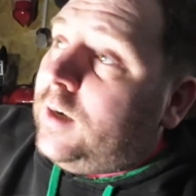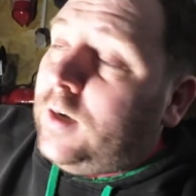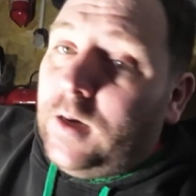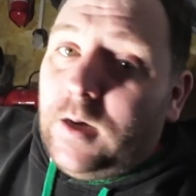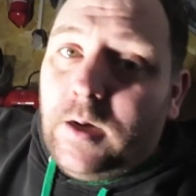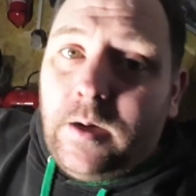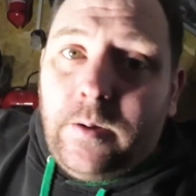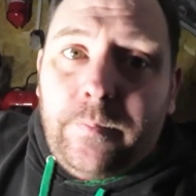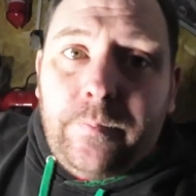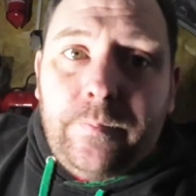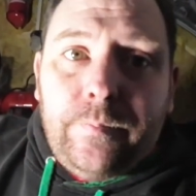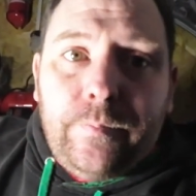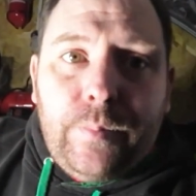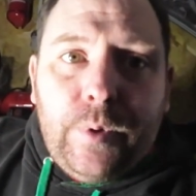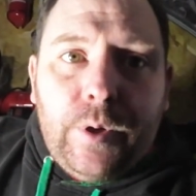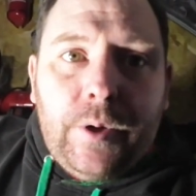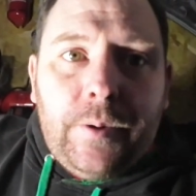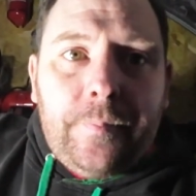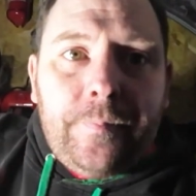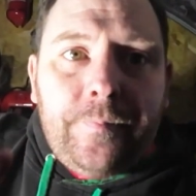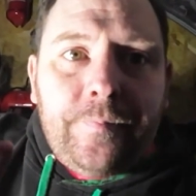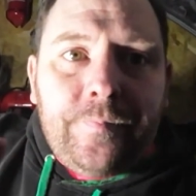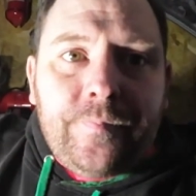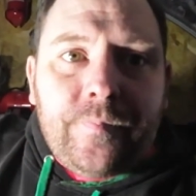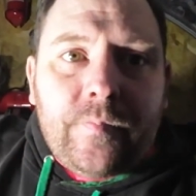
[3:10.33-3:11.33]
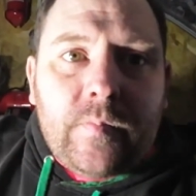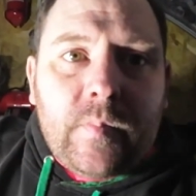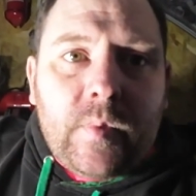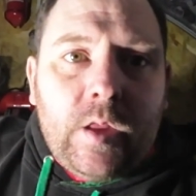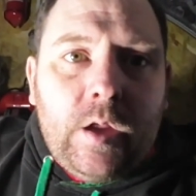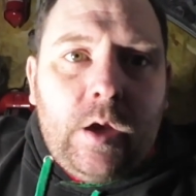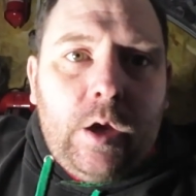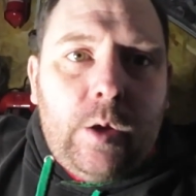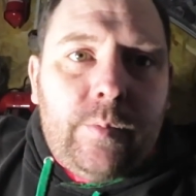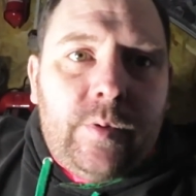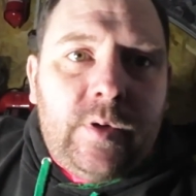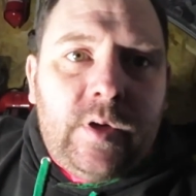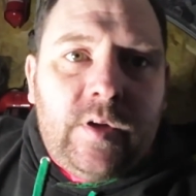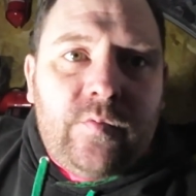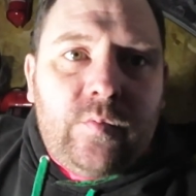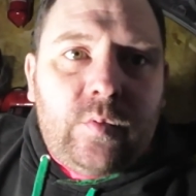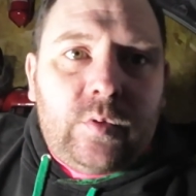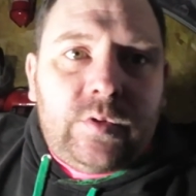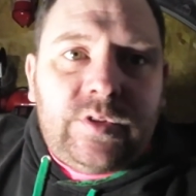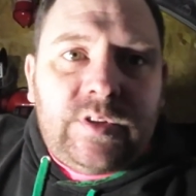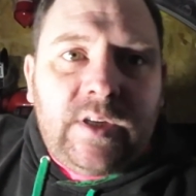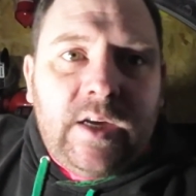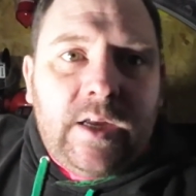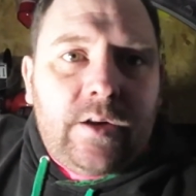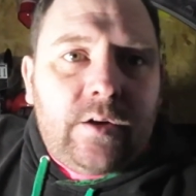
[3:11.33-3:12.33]
But hoping
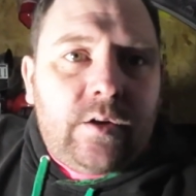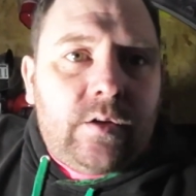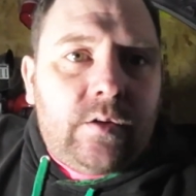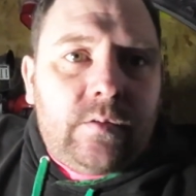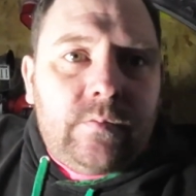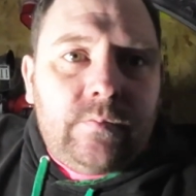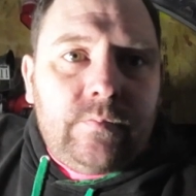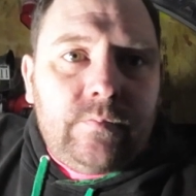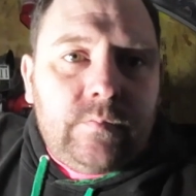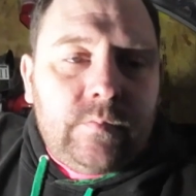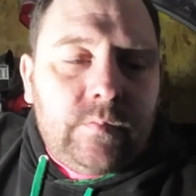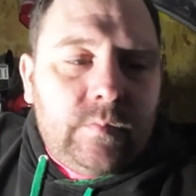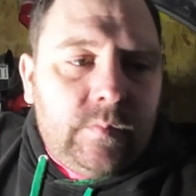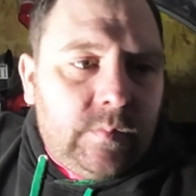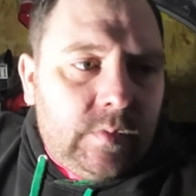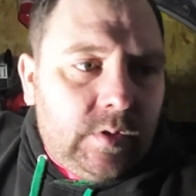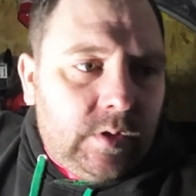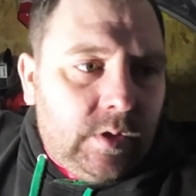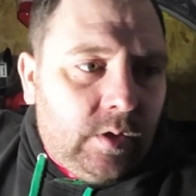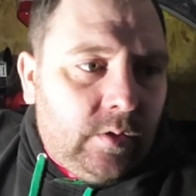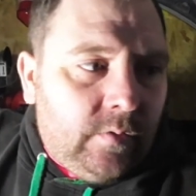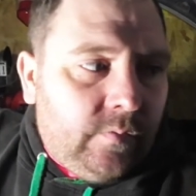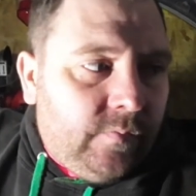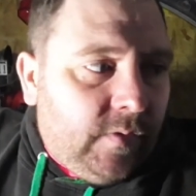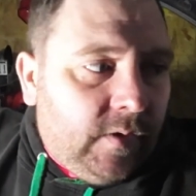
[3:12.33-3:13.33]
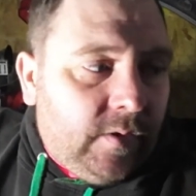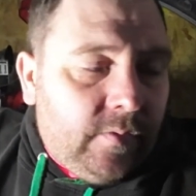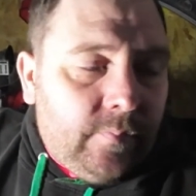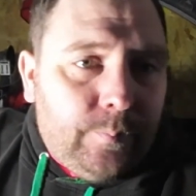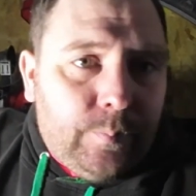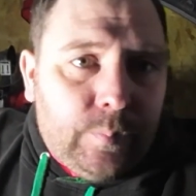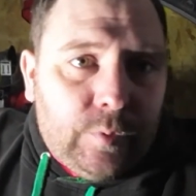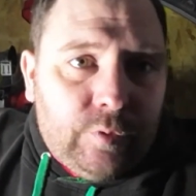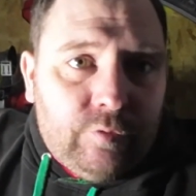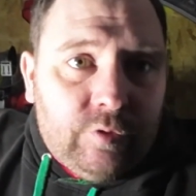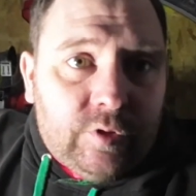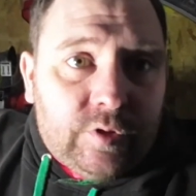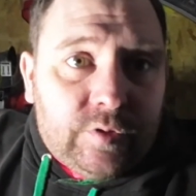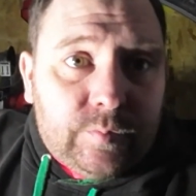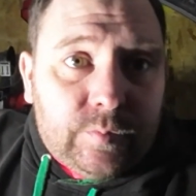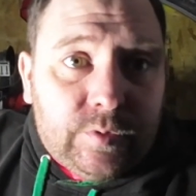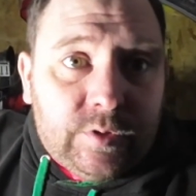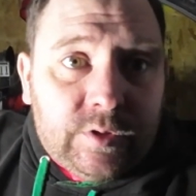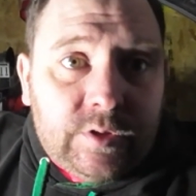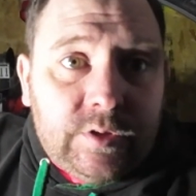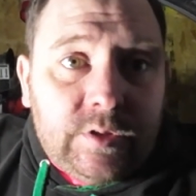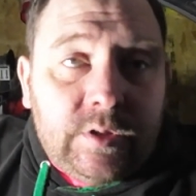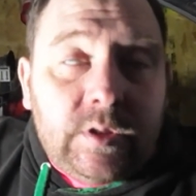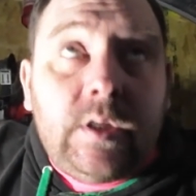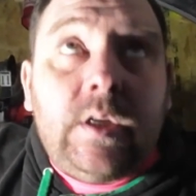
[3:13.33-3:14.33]
everyone's had a fair
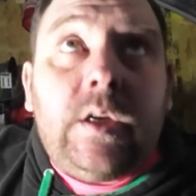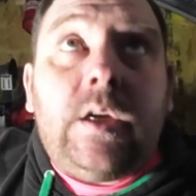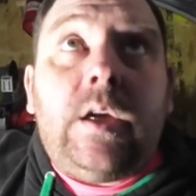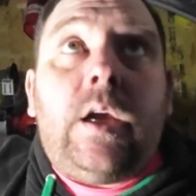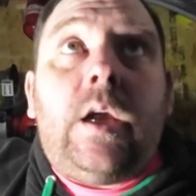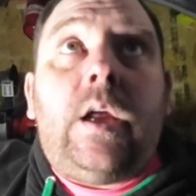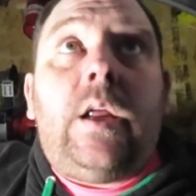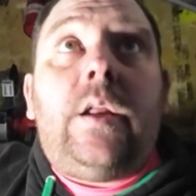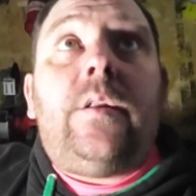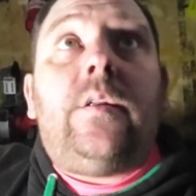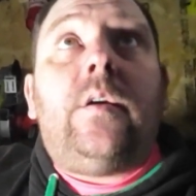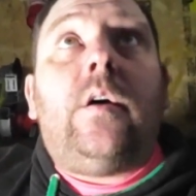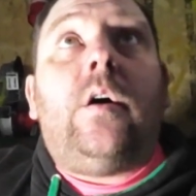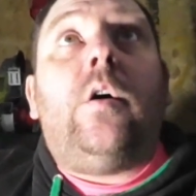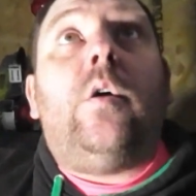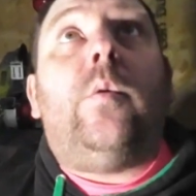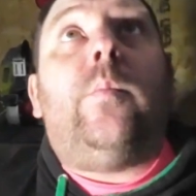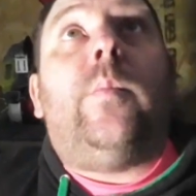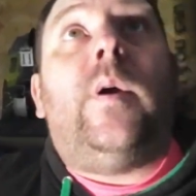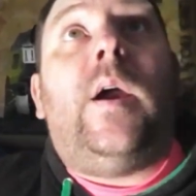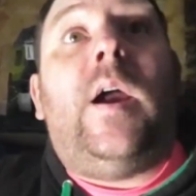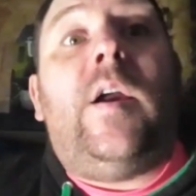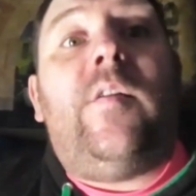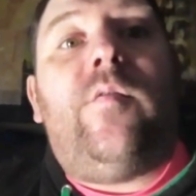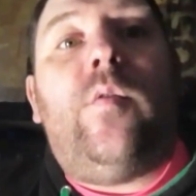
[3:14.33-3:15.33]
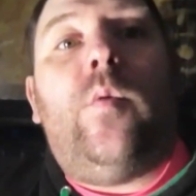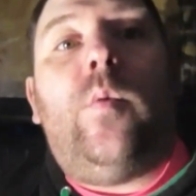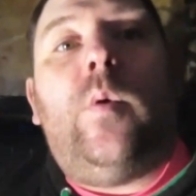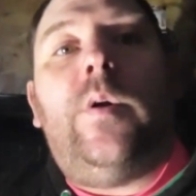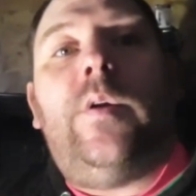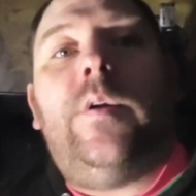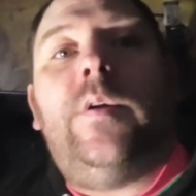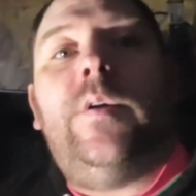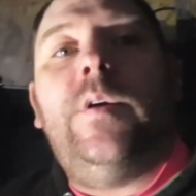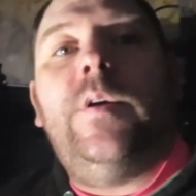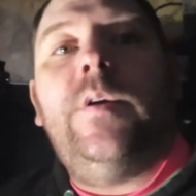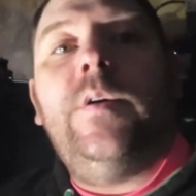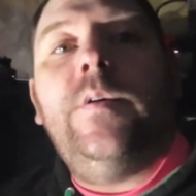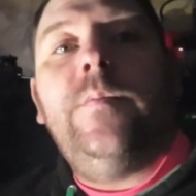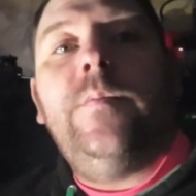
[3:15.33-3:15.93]
Christmas, and hope everyone